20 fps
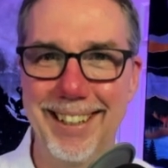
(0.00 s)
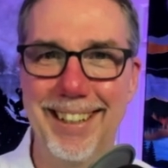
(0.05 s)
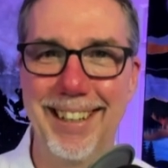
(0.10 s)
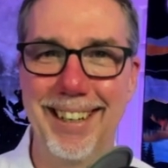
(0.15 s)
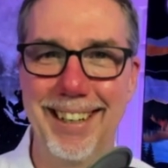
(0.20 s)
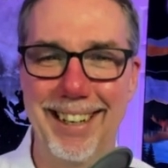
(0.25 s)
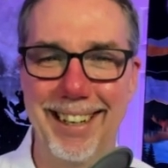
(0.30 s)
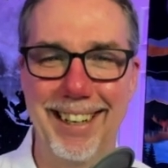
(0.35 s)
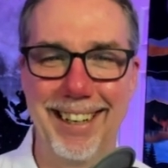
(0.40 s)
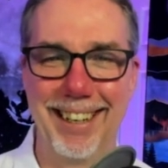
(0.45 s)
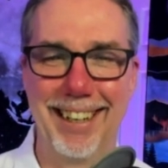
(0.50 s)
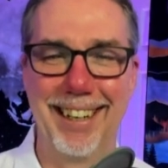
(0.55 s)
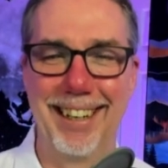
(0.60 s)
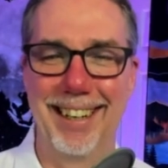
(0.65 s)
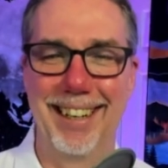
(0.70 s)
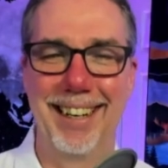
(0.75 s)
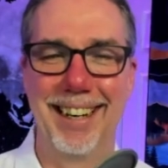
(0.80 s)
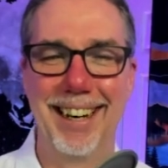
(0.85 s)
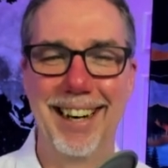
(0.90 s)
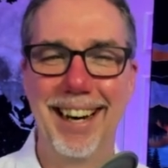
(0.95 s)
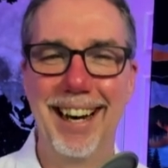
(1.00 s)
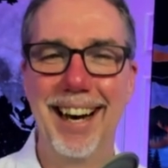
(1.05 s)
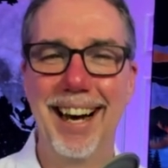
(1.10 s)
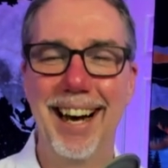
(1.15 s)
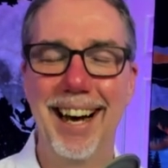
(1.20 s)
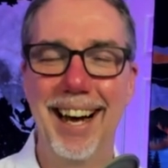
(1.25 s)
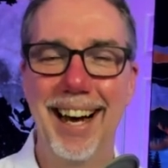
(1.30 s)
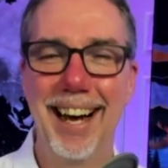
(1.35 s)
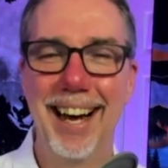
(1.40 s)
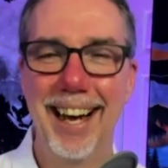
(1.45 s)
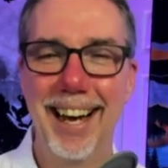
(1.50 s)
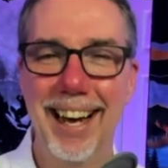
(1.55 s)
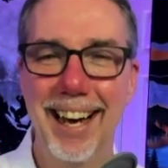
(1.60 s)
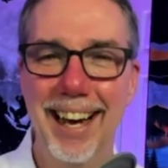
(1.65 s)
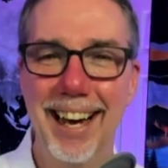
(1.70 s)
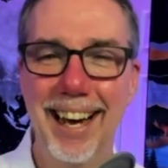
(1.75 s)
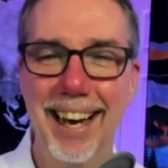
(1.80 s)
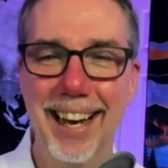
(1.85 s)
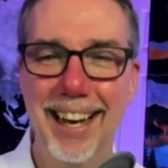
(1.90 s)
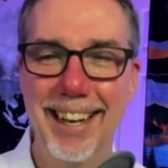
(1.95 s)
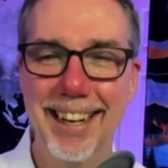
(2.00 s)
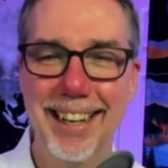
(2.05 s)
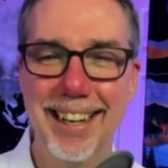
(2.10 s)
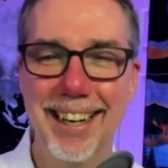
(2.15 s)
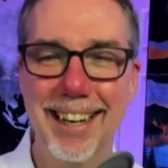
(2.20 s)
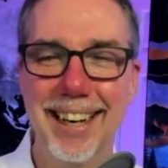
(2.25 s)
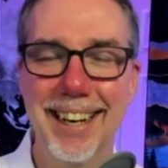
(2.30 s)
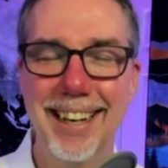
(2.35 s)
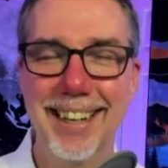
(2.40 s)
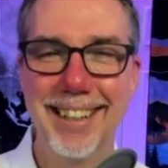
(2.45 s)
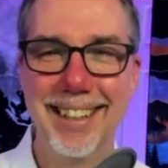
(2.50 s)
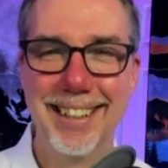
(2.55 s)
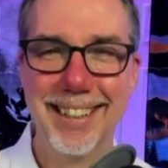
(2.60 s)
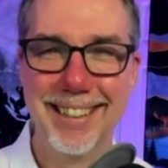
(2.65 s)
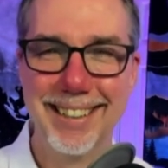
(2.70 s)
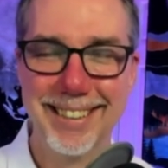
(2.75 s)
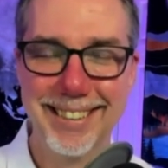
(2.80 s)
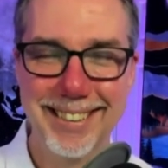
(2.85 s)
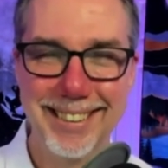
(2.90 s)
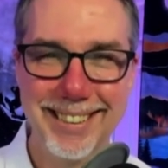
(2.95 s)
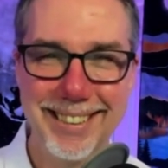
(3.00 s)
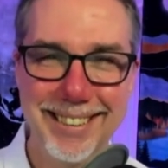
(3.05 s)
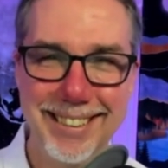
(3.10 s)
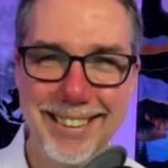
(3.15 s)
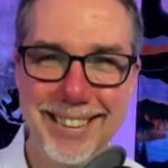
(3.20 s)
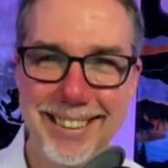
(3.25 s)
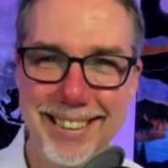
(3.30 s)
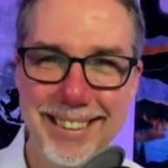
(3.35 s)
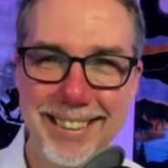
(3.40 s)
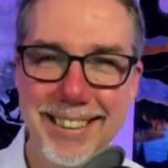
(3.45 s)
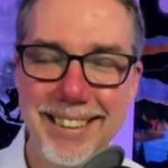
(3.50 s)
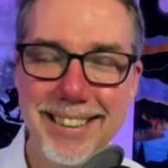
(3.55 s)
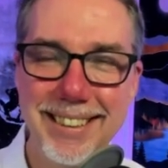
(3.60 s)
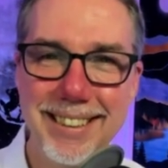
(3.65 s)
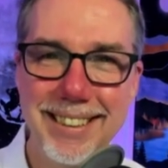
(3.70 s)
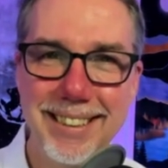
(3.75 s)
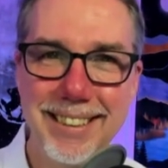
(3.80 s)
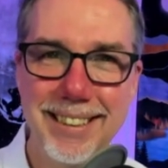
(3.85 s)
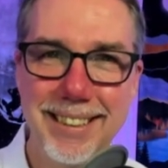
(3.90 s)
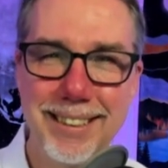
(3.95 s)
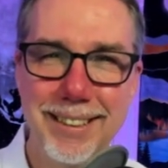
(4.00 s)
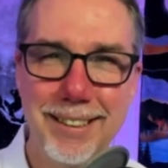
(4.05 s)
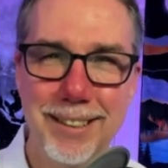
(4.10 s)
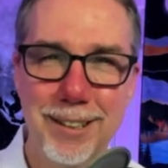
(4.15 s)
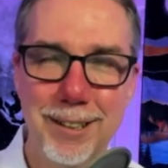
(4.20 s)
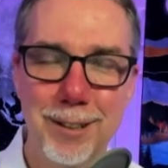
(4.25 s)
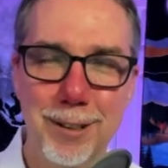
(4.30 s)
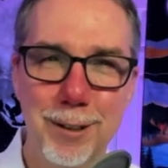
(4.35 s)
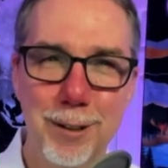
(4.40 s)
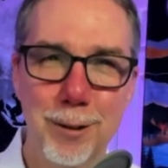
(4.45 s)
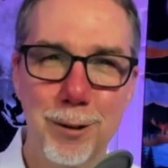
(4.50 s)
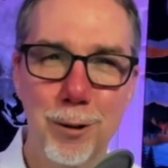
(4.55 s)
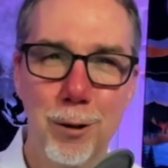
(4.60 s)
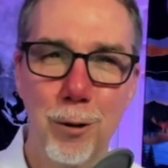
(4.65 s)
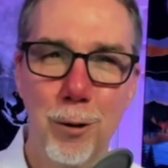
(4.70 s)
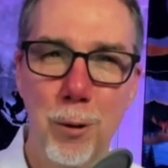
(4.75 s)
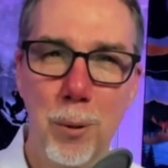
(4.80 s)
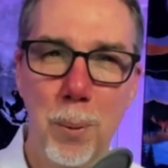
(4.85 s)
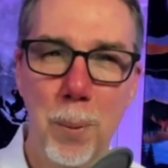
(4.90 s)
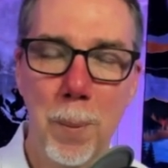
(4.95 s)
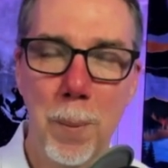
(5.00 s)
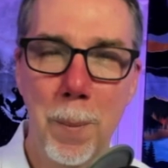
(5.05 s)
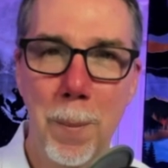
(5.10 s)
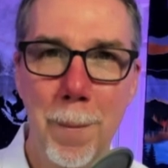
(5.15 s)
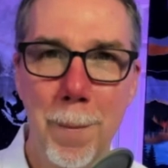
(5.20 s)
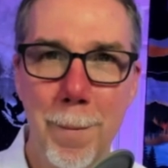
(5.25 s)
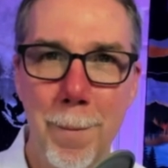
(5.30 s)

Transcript: This person isn't speaking.